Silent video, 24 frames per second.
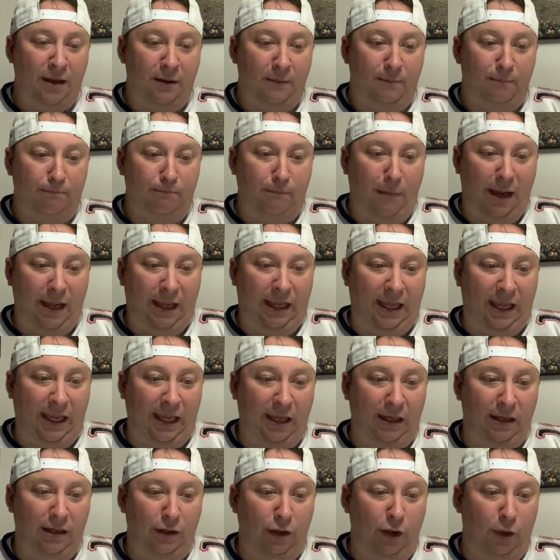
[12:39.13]

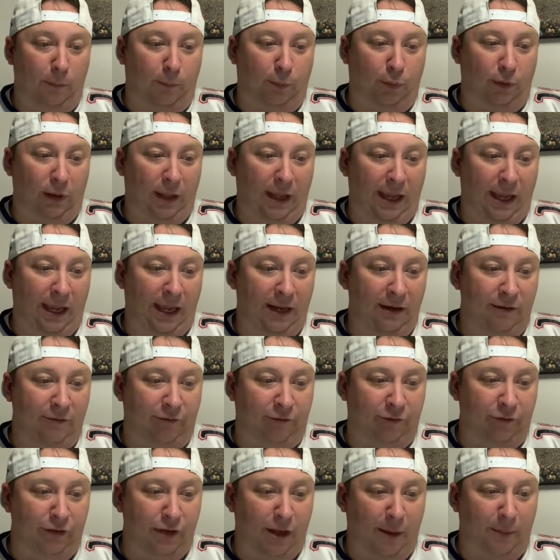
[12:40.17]
Mikey, you're playing
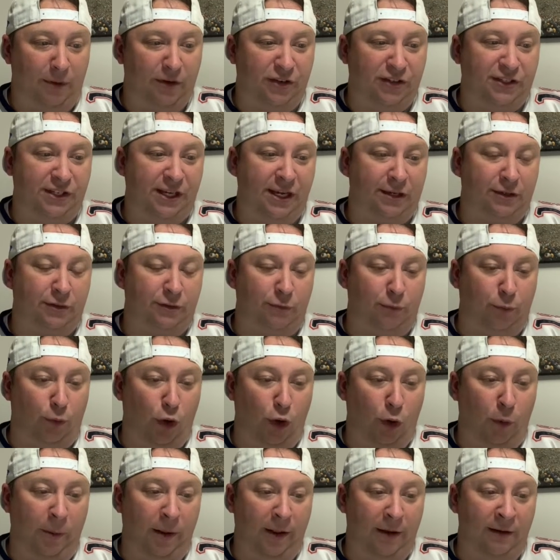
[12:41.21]
number 6,
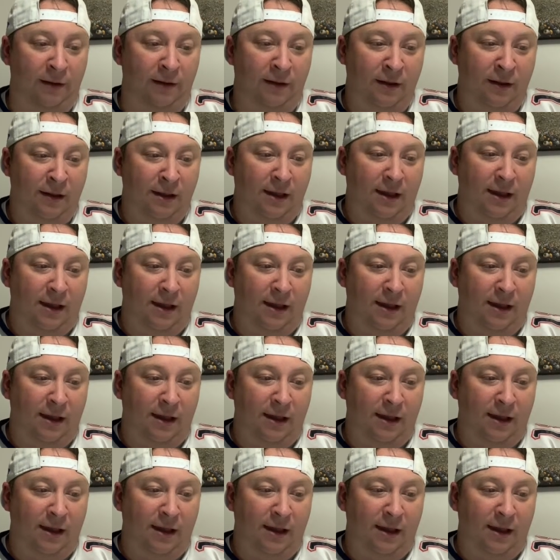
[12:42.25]
Ruben.